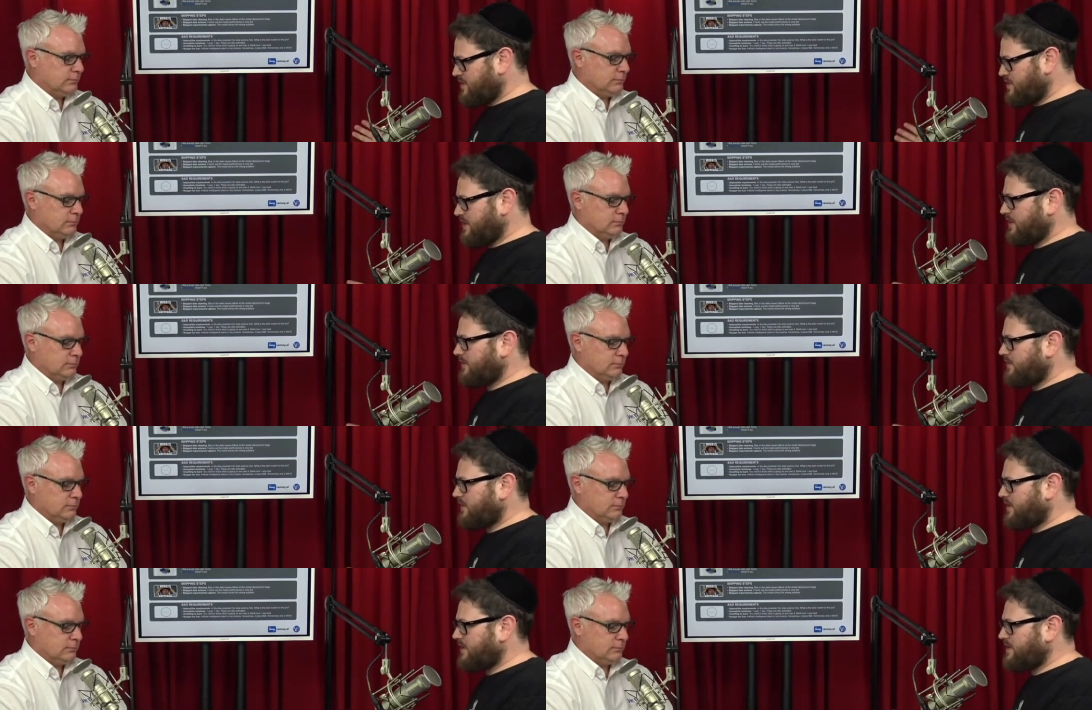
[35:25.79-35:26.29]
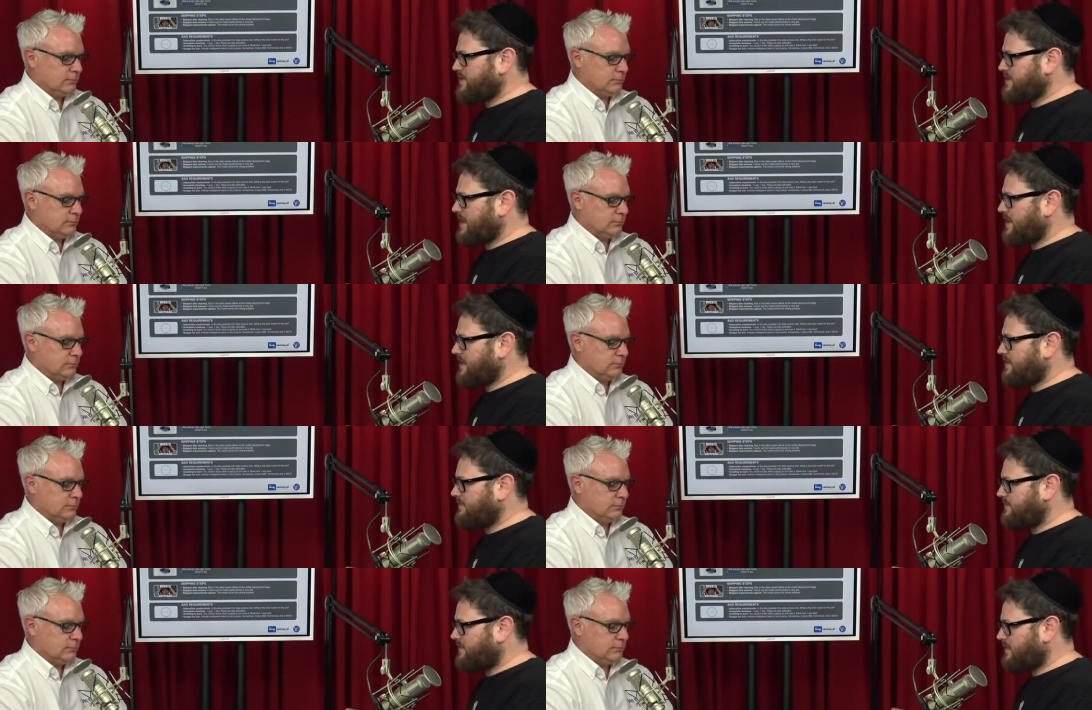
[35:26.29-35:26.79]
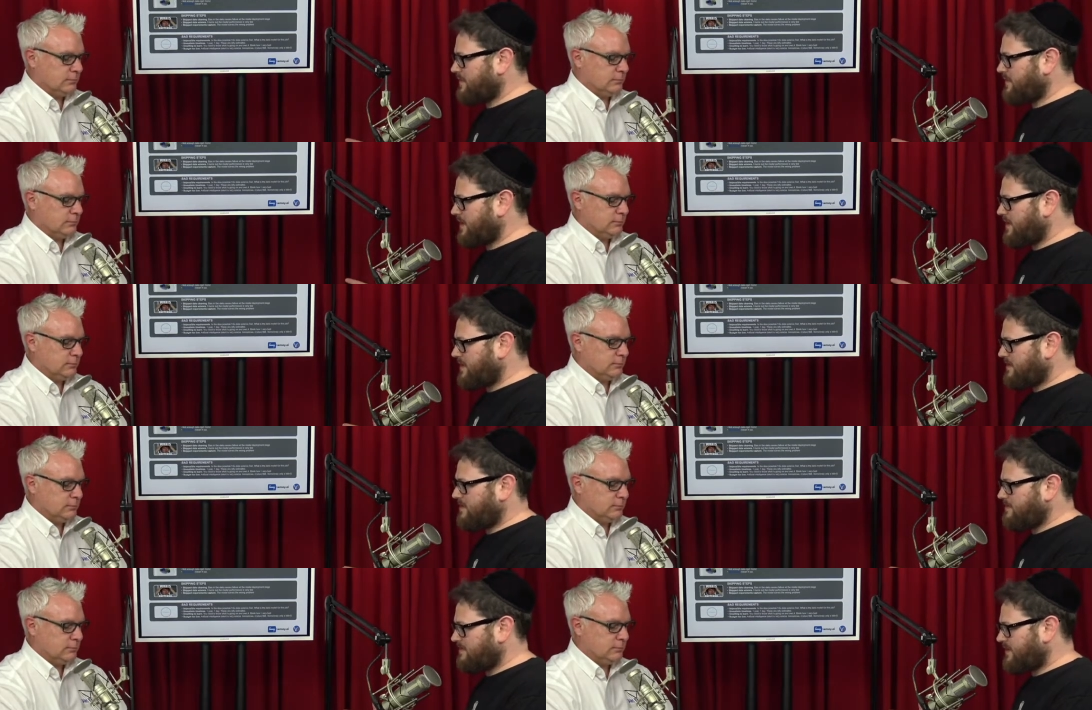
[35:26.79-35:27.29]
Speaker 1: machine learning side, from
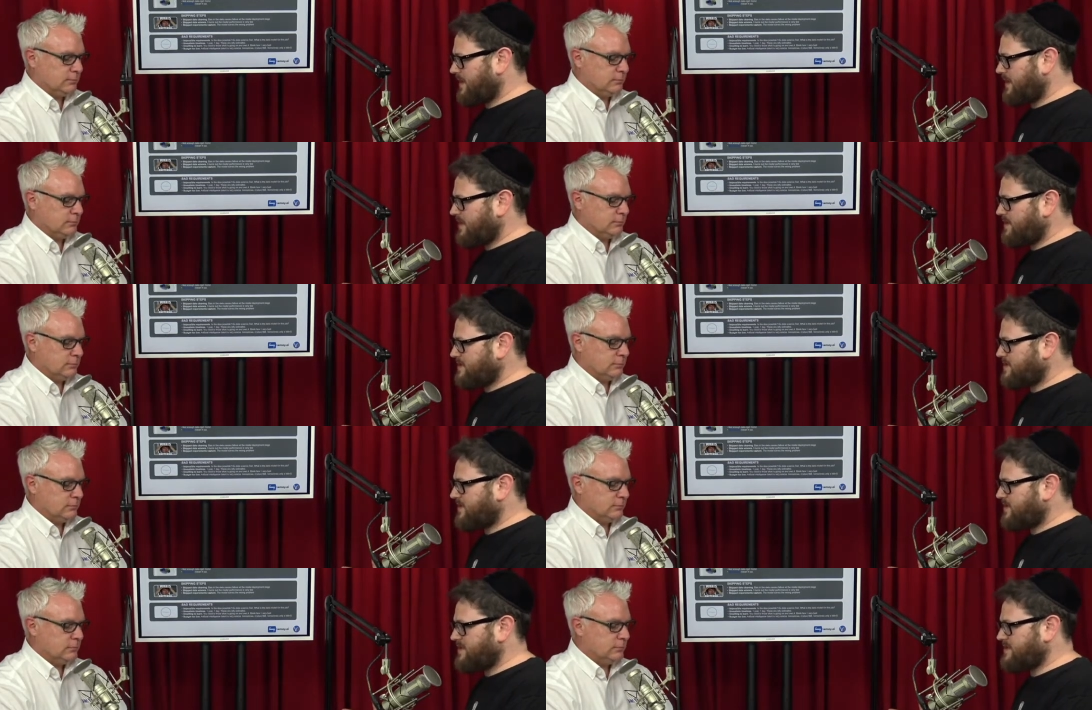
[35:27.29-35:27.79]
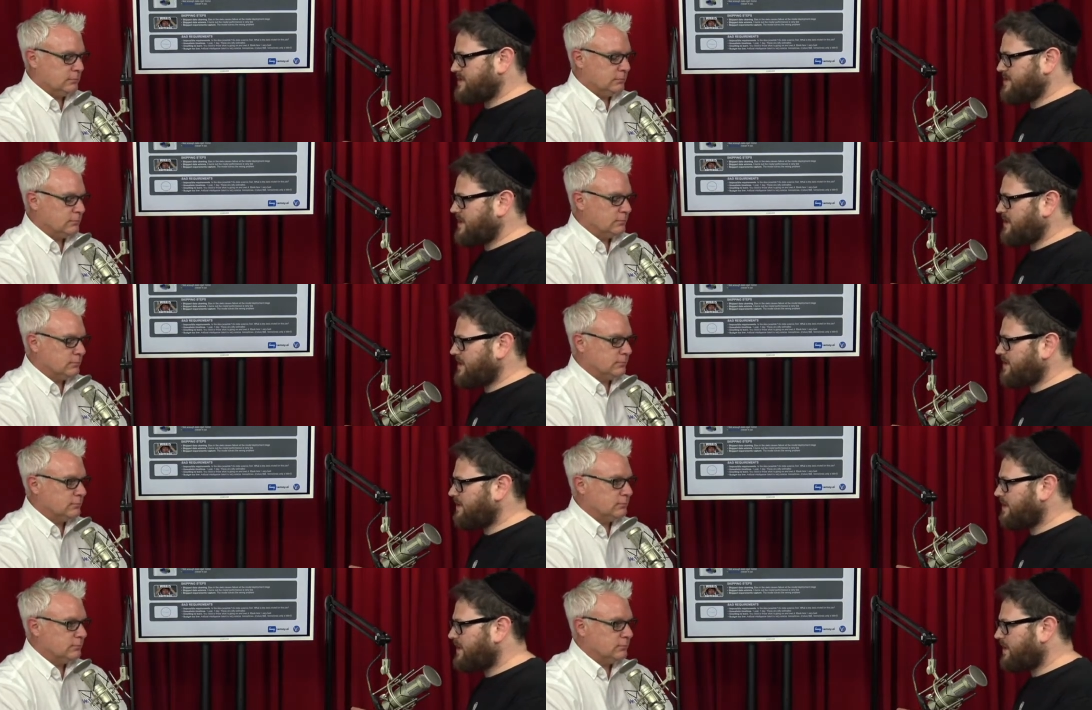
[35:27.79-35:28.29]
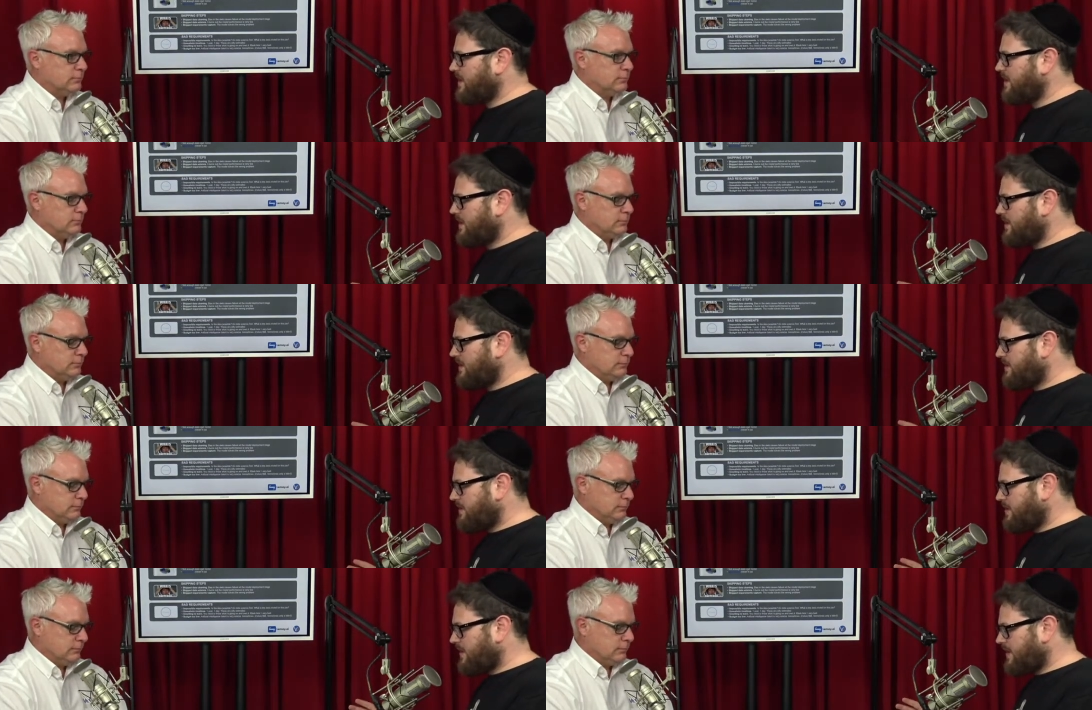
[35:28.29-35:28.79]
the like consultant side.
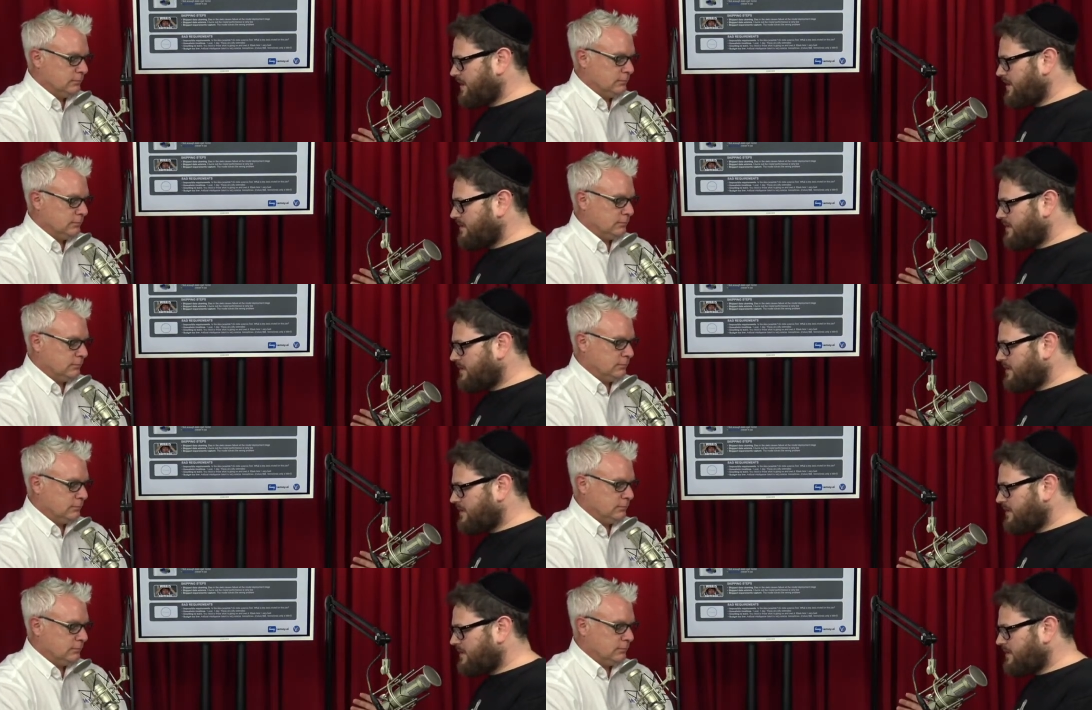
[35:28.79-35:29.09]
The